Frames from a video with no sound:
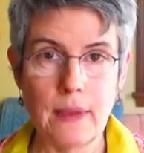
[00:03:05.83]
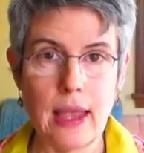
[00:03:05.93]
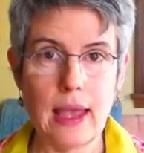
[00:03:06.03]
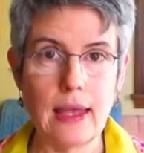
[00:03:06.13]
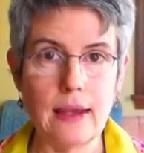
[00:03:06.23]

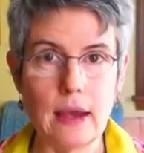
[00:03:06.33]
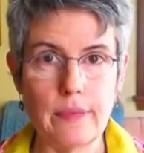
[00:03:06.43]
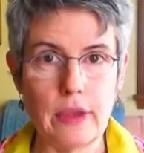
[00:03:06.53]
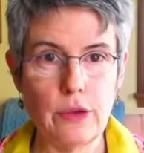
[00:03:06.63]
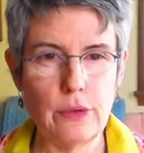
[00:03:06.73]
And
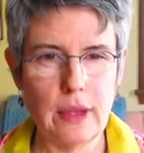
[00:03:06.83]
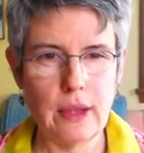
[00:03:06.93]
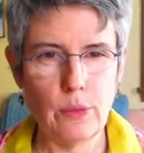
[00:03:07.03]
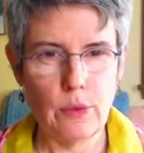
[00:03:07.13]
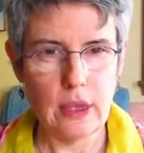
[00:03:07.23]

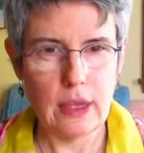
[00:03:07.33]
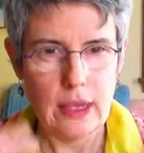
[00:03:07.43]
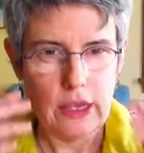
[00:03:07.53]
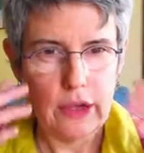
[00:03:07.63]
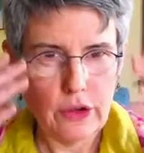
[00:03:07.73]

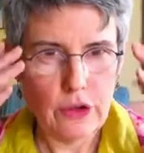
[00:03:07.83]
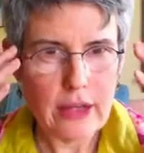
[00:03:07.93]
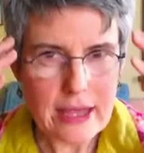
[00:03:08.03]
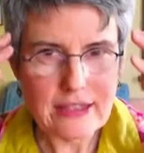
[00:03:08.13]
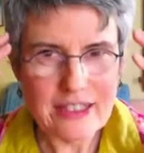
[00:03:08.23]
it
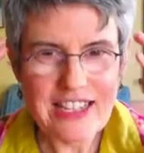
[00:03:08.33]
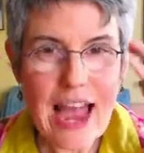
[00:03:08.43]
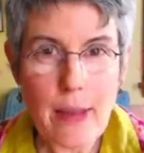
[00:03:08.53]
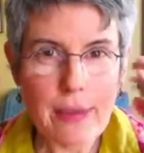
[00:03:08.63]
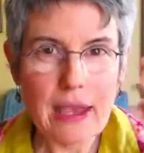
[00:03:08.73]
utilizes
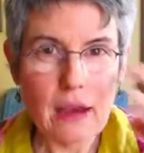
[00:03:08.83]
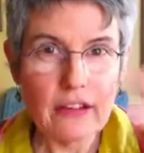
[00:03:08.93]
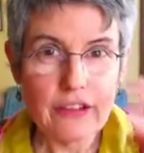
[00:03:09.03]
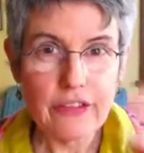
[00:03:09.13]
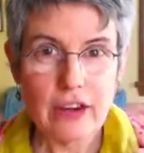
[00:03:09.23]
tapping on
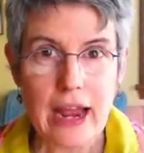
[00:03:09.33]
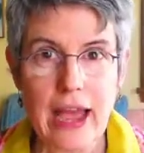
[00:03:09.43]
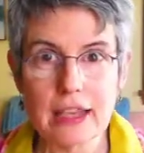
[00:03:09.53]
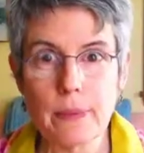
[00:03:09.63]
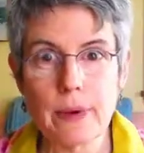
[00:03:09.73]
different
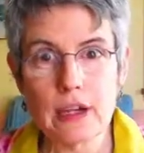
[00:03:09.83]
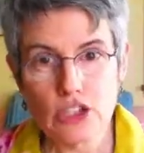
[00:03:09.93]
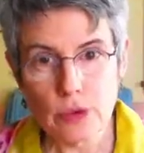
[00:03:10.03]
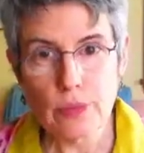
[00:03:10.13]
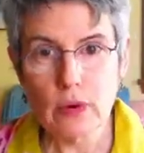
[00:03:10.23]

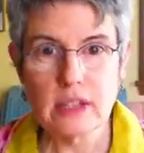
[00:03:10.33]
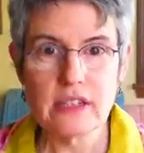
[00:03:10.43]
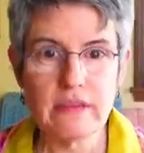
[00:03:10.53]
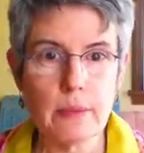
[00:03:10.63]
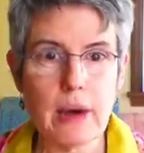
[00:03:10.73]
acupuncture points
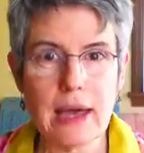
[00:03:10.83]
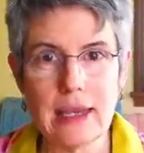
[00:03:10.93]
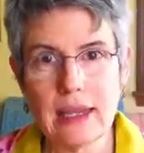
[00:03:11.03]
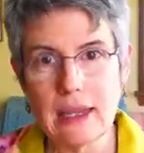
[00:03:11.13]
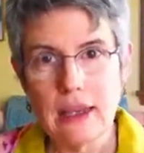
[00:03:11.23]
of the
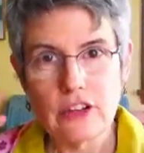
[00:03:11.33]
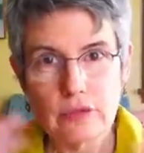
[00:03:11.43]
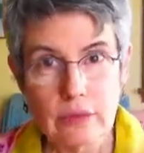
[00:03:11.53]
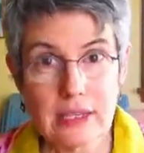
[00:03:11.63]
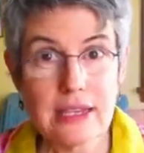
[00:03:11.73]
body to
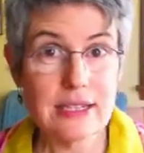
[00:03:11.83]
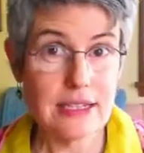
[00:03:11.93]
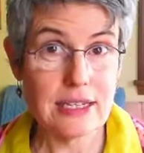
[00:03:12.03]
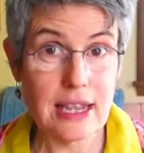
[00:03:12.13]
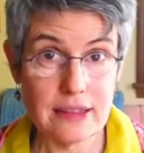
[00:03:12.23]
release
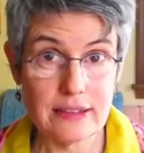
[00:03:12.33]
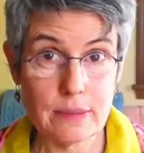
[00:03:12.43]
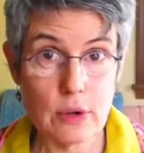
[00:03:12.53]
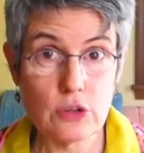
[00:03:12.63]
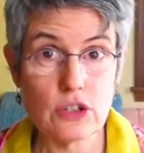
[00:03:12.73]
intense
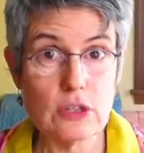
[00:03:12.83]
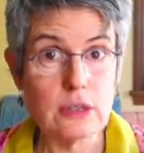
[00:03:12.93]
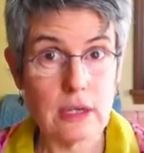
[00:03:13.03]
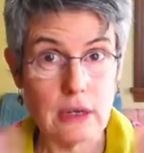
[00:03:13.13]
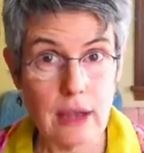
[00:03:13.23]

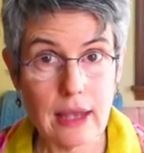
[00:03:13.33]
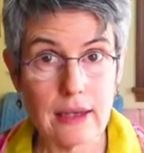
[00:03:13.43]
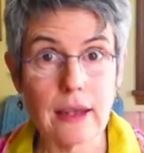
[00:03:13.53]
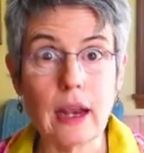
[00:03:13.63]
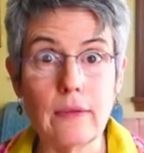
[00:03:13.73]
emotions and
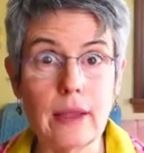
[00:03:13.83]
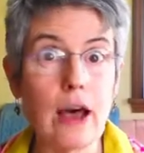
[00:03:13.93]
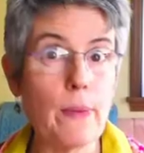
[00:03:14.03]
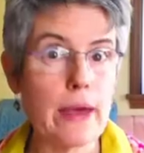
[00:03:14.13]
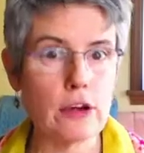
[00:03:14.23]
kind of
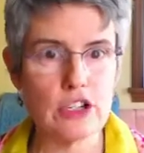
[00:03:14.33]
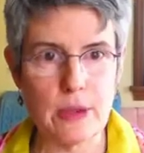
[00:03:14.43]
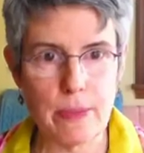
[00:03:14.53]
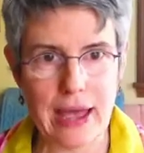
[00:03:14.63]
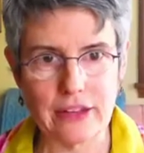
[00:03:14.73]
help energy
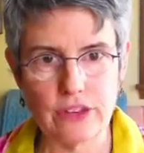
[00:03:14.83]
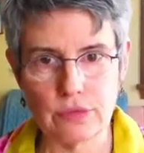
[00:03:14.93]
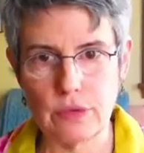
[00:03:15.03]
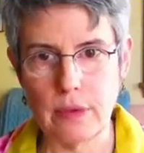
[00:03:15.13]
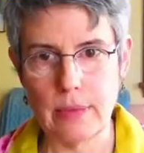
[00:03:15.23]
pass
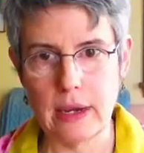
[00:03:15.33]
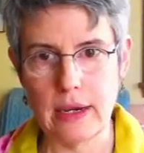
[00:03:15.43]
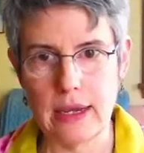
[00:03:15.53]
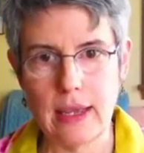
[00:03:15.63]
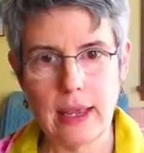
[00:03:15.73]
through the body.